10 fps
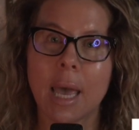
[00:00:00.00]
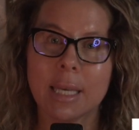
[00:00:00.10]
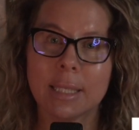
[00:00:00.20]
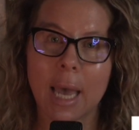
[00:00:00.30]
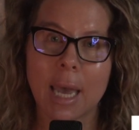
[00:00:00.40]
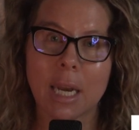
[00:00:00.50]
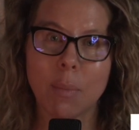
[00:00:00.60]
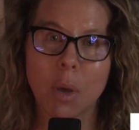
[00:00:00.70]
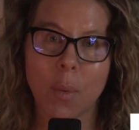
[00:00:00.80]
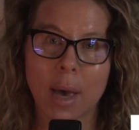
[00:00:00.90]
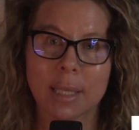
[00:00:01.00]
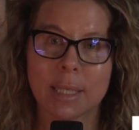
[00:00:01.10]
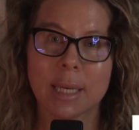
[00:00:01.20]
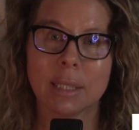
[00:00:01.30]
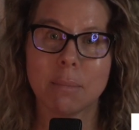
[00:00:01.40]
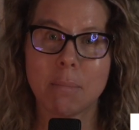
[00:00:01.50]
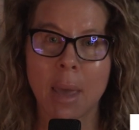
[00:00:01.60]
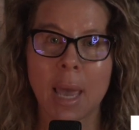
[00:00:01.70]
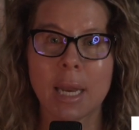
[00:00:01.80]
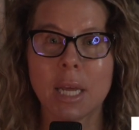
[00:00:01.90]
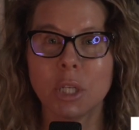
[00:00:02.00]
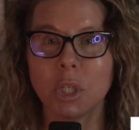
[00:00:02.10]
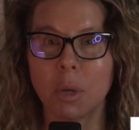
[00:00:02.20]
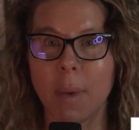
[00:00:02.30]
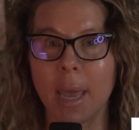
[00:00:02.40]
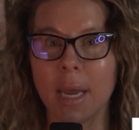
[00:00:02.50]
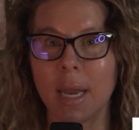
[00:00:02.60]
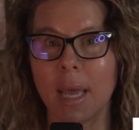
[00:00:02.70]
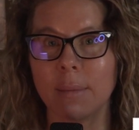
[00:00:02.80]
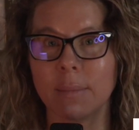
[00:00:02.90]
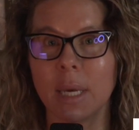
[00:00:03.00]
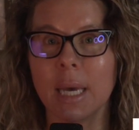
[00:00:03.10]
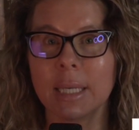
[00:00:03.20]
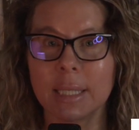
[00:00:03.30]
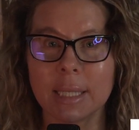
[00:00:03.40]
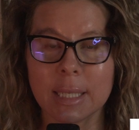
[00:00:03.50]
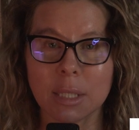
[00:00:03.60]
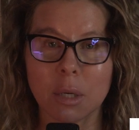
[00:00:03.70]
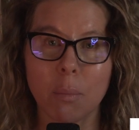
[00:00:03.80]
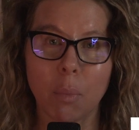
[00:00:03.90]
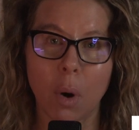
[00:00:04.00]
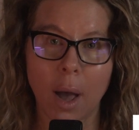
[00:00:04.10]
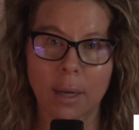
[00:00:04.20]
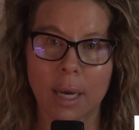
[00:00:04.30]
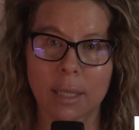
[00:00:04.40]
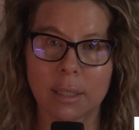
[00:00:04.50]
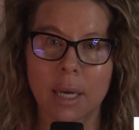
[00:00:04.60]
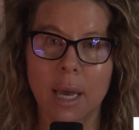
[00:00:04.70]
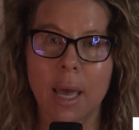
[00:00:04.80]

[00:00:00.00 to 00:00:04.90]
is AWS's managed domain name system product.